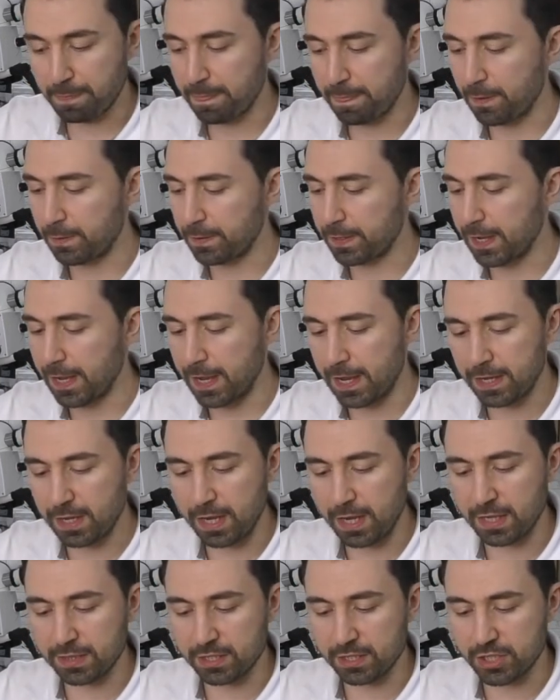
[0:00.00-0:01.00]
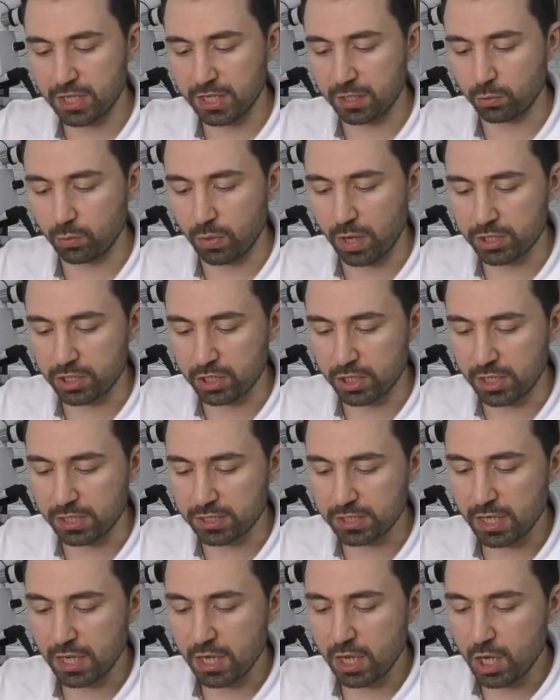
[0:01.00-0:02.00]
Okay, and the second question is,
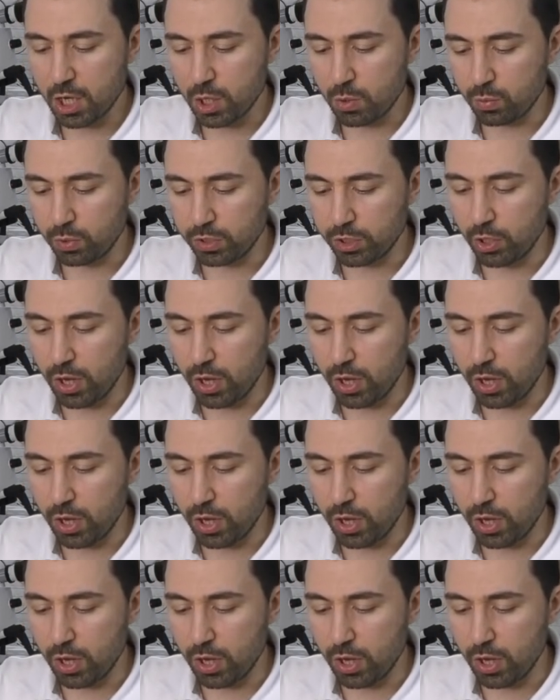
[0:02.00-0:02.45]
will you